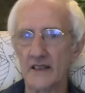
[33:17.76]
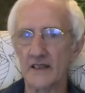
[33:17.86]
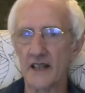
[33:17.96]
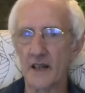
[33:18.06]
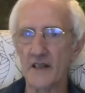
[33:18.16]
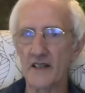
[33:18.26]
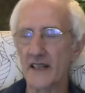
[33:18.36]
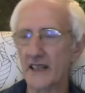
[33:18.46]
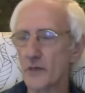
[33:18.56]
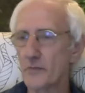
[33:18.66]
The only
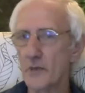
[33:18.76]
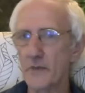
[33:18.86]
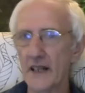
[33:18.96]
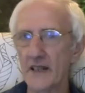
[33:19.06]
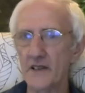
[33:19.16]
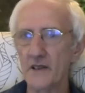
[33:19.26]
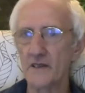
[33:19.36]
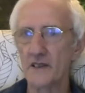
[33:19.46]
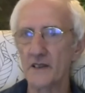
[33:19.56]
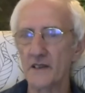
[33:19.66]
thing that prepares you
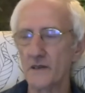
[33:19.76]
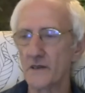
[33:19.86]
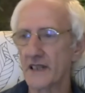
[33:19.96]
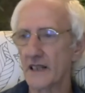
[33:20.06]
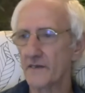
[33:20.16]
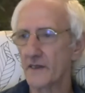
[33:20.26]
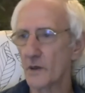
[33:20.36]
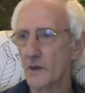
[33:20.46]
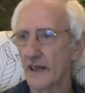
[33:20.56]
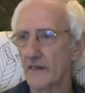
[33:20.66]
to do
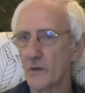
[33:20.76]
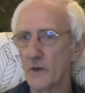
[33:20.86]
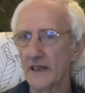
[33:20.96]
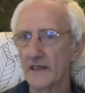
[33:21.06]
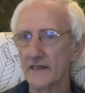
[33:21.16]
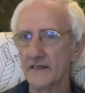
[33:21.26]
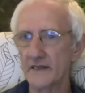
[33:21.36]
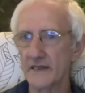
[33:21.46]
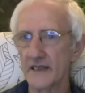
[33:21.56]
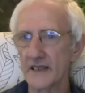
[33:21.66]
self-inquiry well
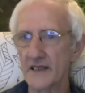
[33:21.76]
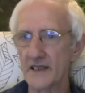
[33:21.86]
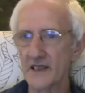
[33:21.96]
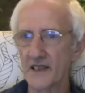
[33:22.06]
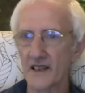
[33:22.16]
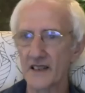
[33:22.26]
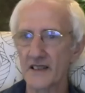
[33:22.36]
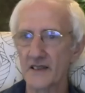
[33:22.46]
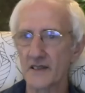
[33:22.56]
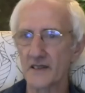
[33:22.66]
is to start
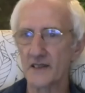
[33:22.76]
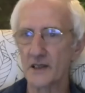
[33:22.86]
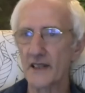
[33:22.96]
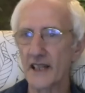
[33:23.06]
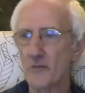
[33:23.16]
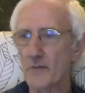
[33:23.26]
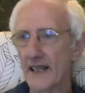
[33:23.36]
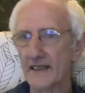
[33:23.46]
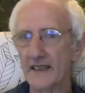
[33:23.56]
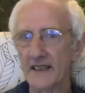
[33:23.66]
doing it
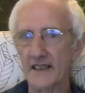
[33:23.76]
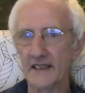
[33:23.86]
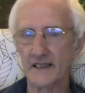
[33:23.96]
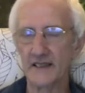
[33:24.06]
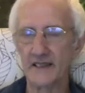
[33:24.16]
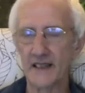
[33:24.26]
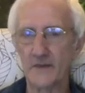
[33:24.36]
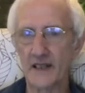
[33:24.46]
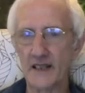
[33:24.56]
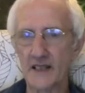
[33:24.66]
badly, and then
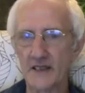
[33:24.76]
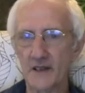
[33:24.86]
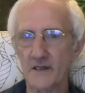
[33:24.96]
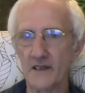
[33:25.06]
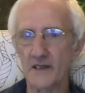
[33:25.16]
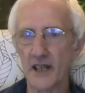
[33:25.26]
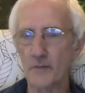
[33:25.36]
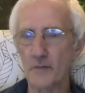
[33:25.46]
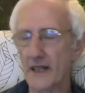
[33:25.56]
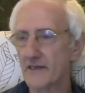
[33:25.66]
very slowly you
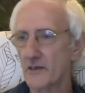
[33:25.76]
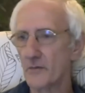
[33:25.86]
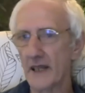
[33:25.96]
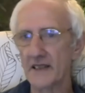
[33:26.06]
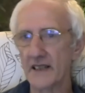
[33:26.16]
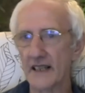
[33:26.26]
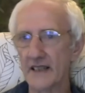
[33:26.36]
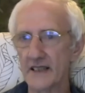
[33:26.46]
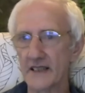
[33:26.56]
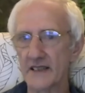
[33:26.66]
get better and better
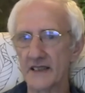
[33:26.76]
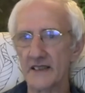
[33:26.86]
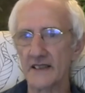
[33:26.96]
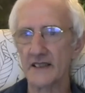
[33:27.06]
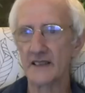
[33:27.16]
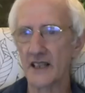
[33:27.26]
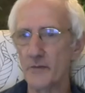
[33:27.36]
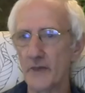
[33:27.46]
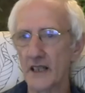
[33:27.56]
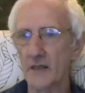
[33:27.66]
at it until
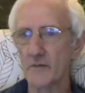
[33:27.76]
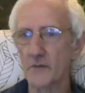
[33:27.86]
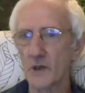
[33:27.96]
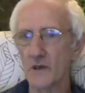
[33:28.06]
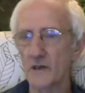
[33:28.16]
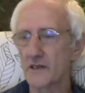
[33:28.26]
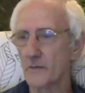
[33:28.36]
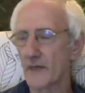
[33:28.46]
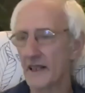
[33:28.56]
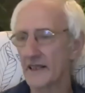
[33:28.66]
it becomes more
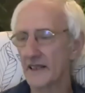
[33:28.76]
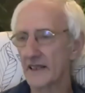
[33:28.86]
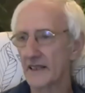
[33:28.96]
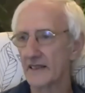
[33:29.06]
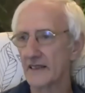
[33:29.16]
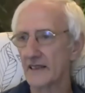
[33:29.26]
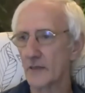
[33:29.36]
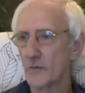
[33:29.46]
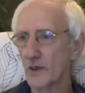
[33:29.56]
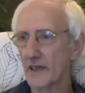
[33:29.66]
automatic
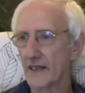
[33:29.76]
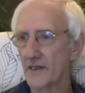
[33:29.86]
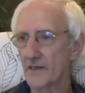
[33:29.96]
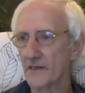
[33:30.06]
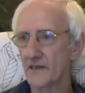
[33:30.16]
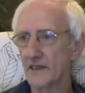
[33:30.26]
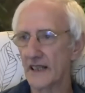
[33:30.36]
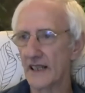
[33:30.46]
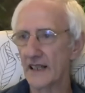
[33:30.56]
and more natural.